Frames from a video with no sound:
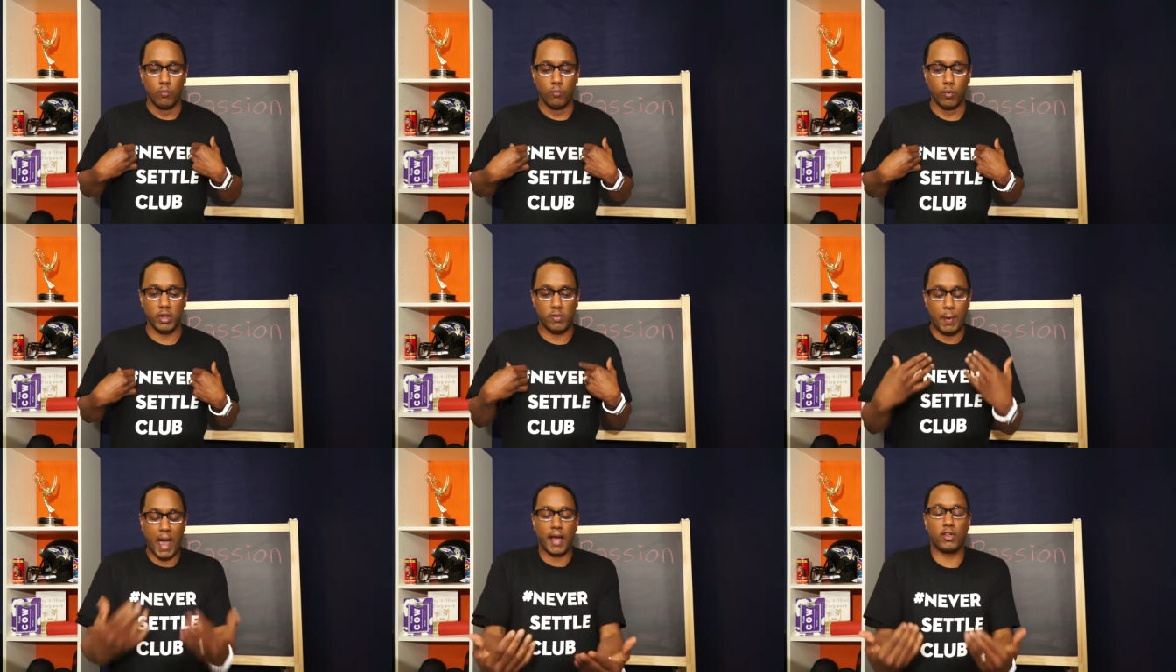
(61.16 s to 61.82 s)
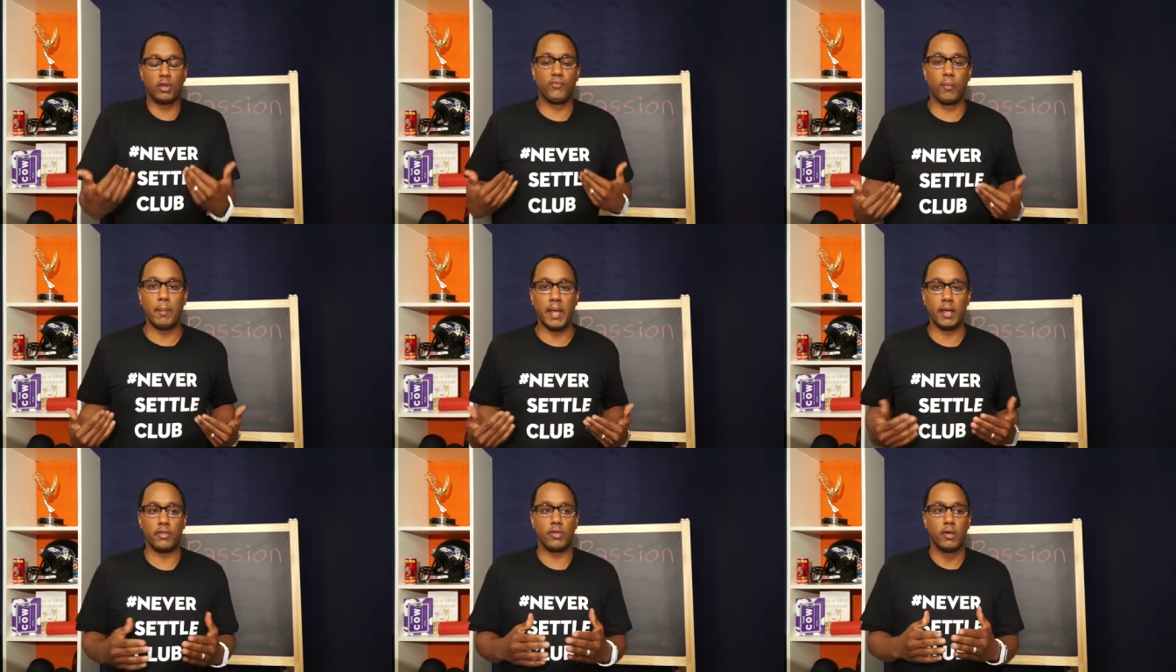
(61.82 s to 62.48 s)
what's passion for
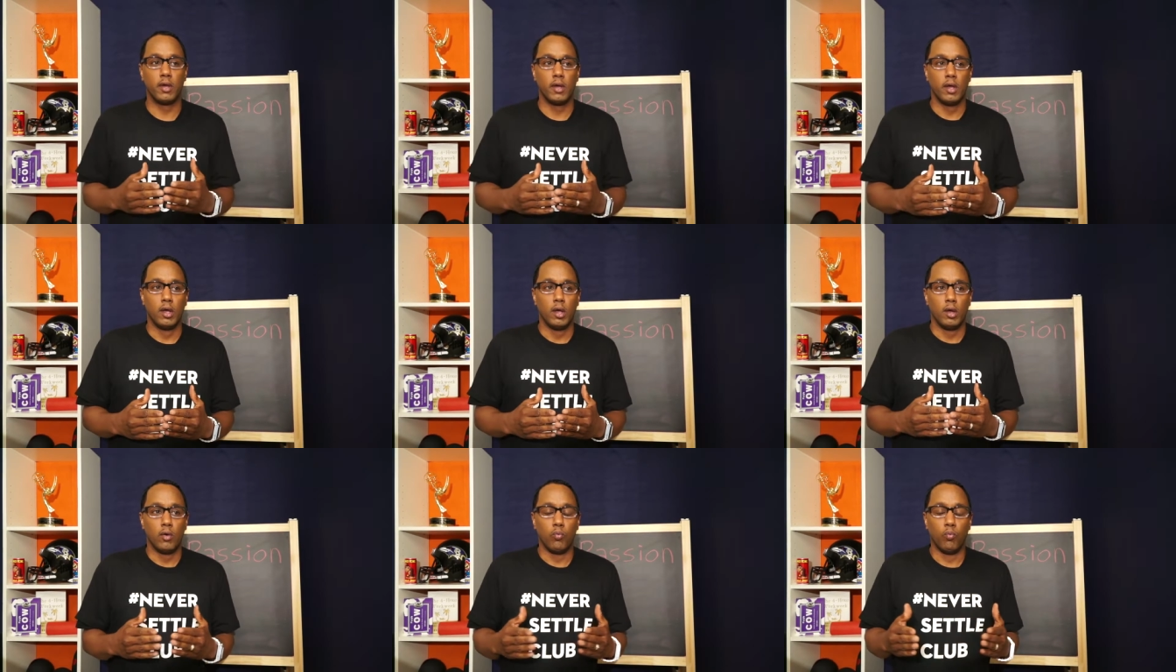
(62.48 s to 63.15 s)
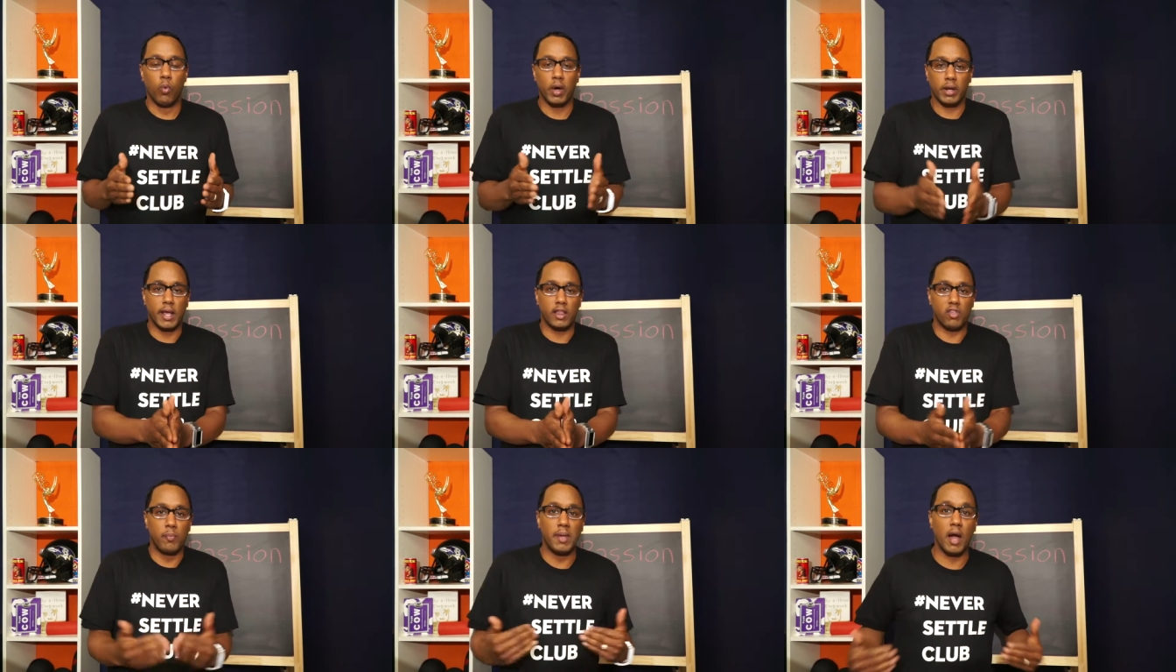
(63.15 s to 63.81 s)
me is what
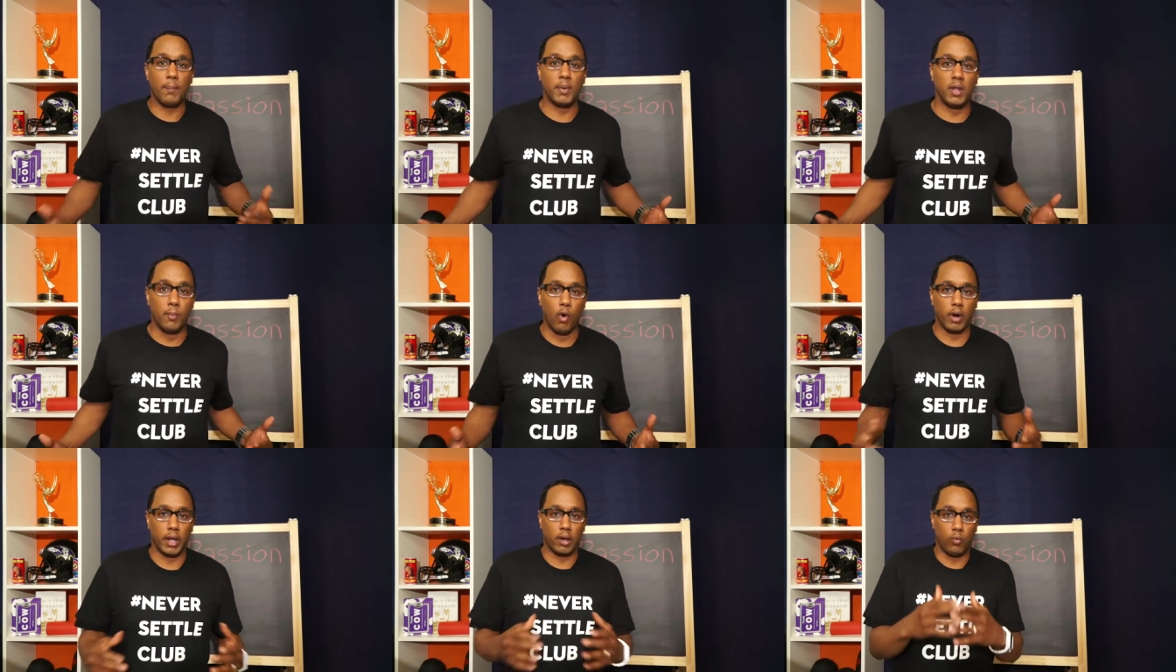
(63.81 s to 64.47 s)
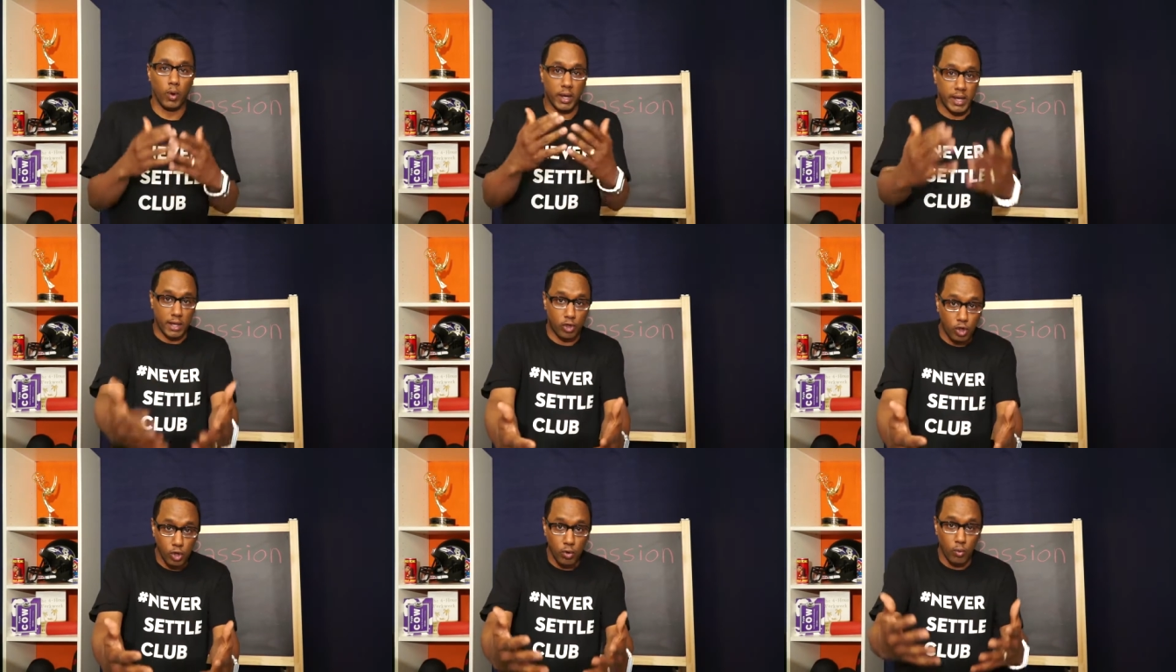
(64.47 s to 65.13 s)
gets me up in the morning, what
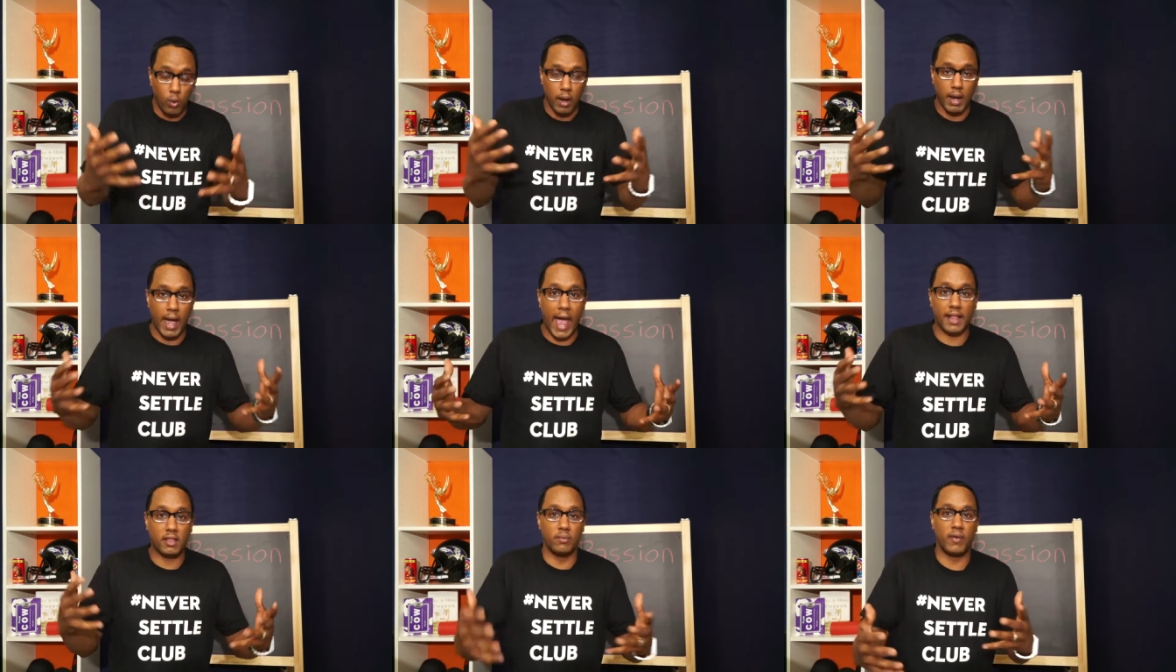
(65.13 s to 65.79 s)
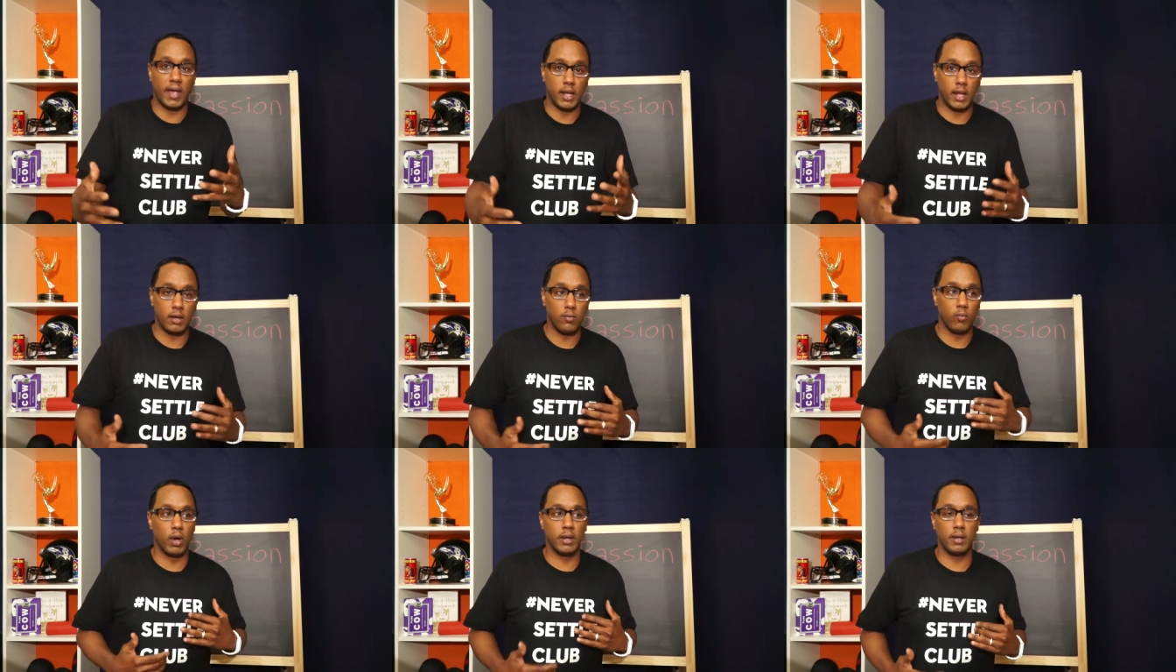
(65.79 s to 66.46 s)
gets you
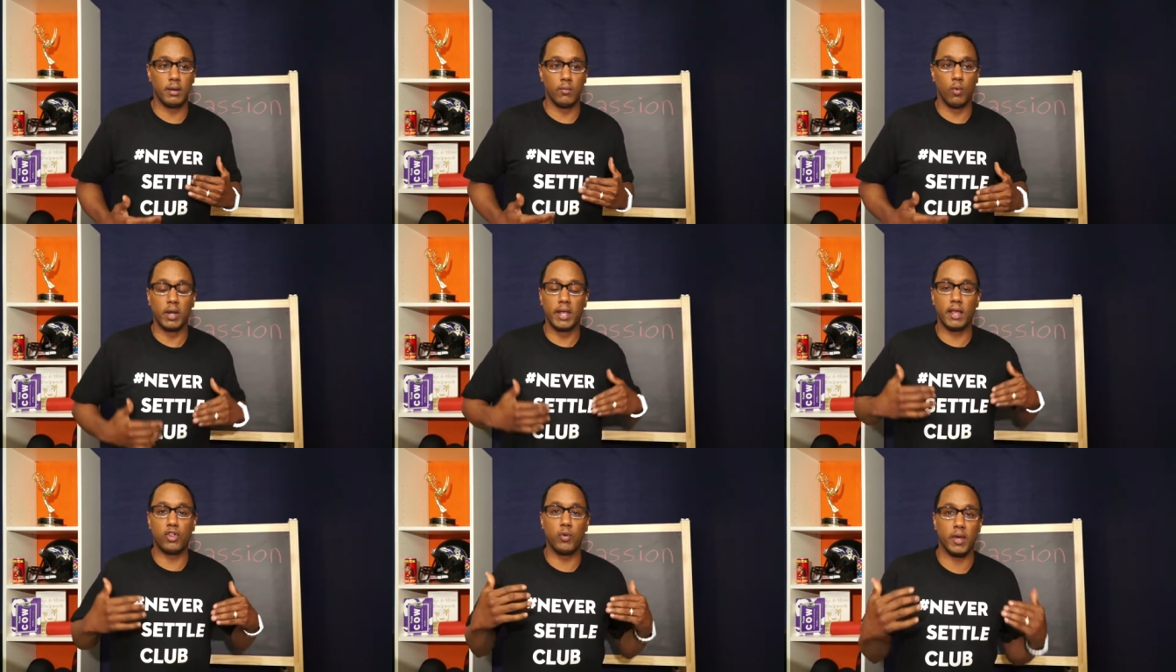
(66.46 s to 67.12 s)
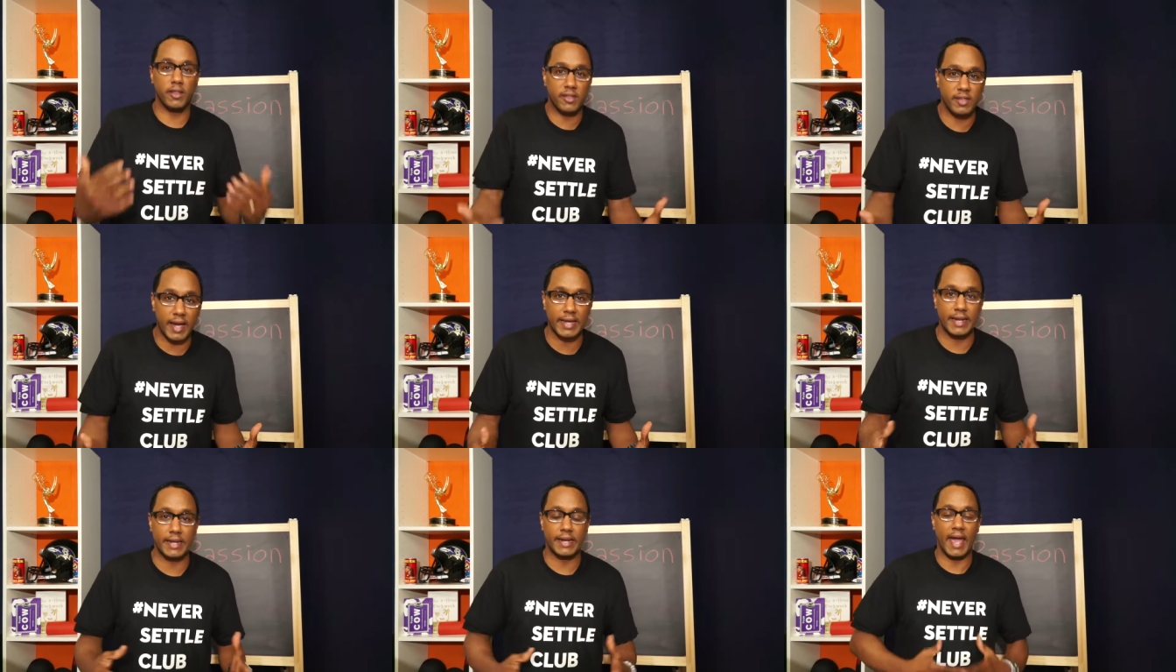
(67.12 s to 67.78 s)
activated, what gets you
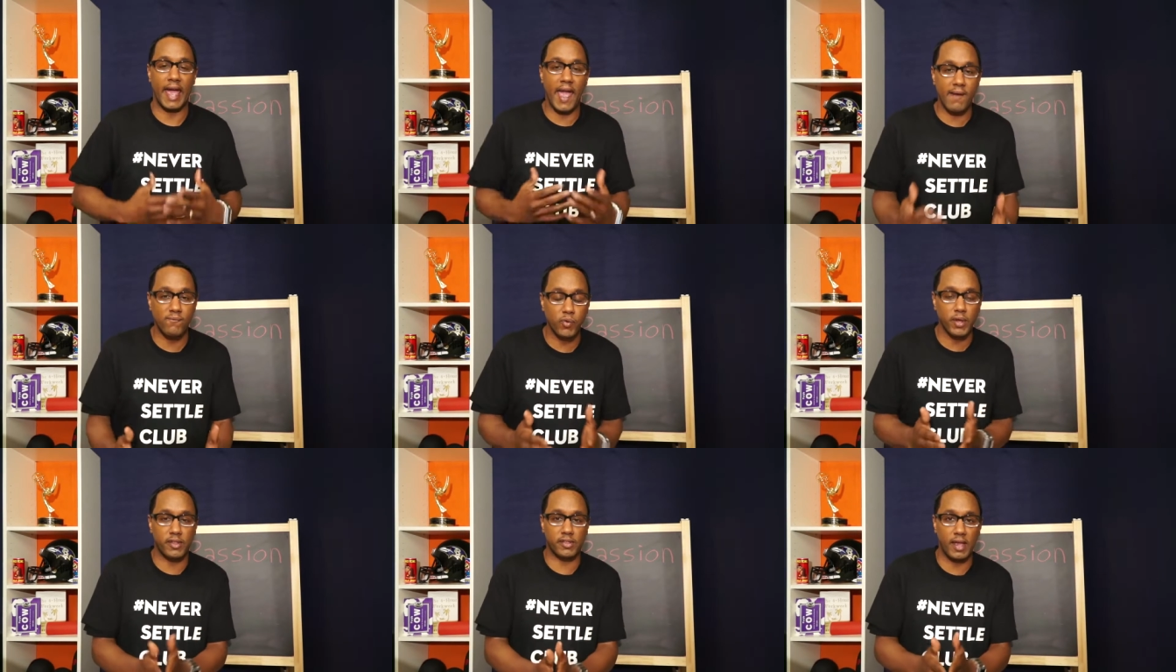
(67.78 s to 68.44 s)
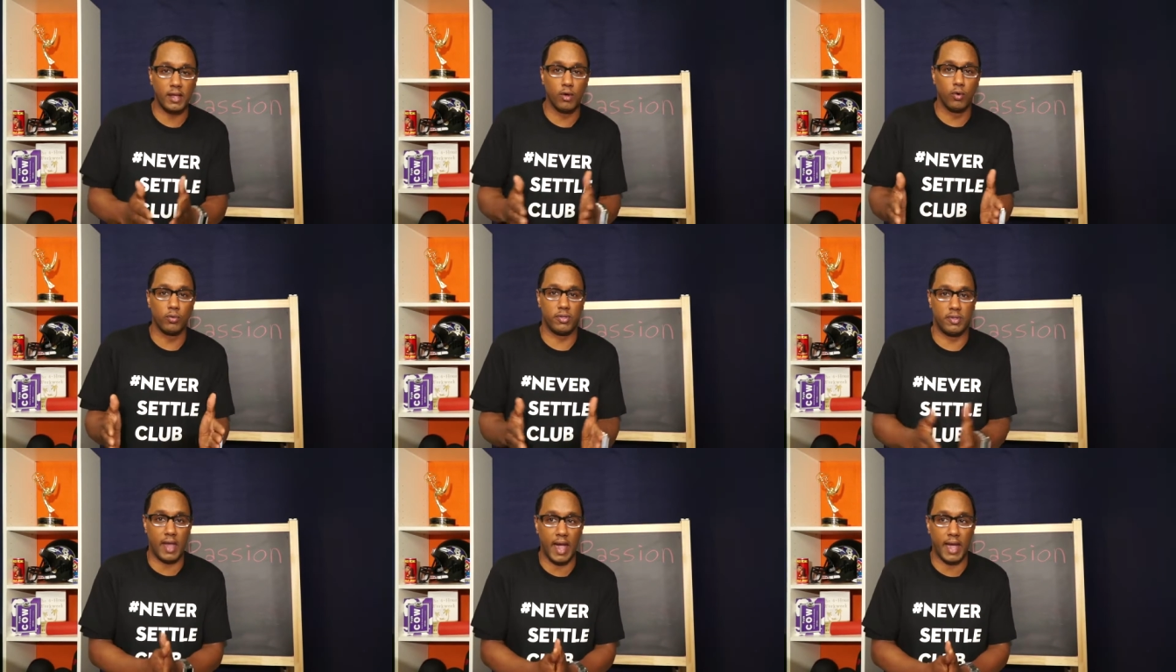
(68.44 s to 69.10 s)
excited every single
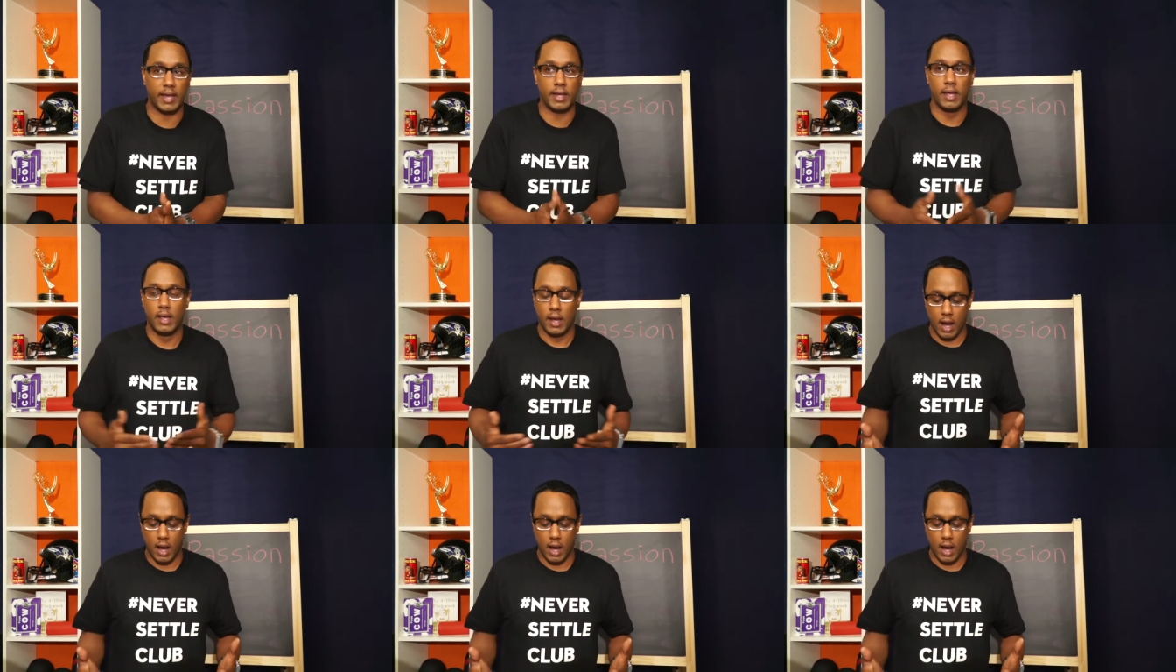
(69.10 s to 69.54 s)
day.